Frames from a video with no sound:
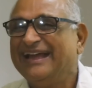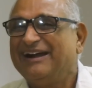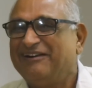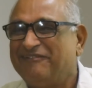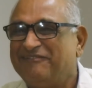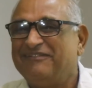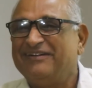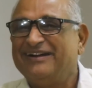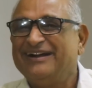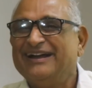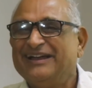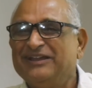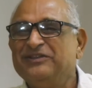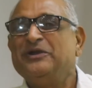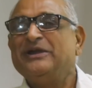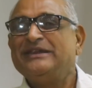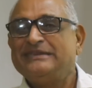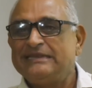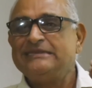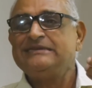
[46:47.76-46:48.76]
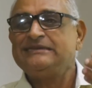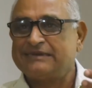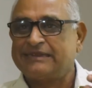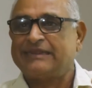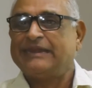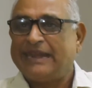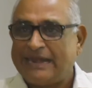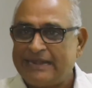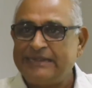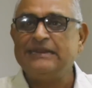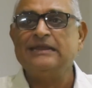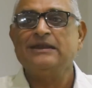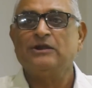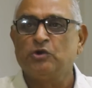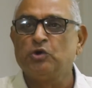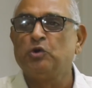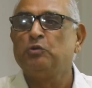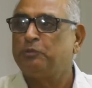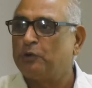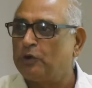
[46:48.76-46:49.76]
You are just creating
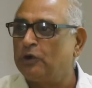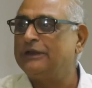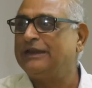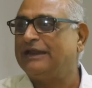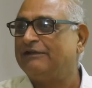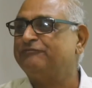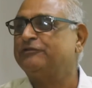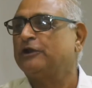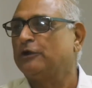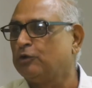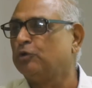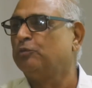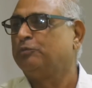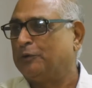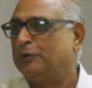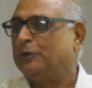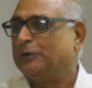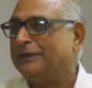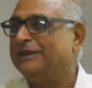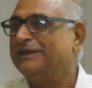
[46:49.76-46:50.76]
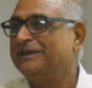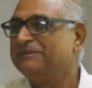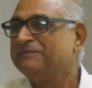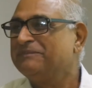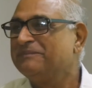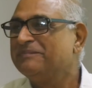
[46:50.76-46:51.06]
loophole after loophole.